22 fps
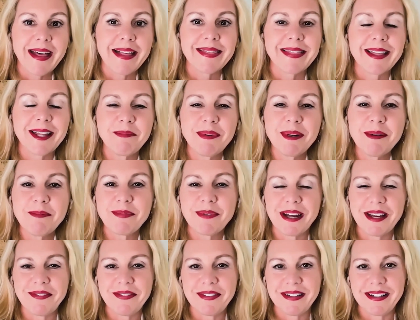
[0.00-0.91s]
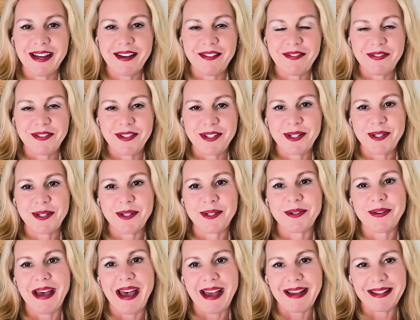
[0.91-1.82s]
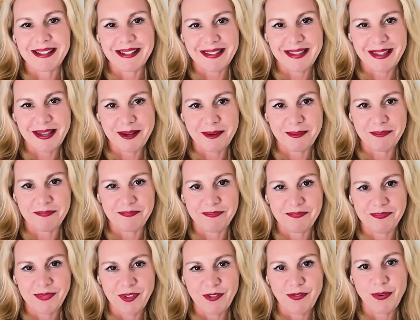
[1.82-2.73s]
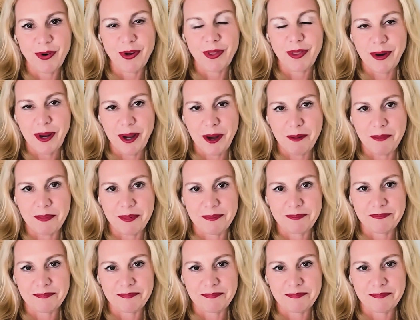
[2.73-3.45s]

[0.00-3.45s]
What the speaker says: then be brave enough to ask them for their help.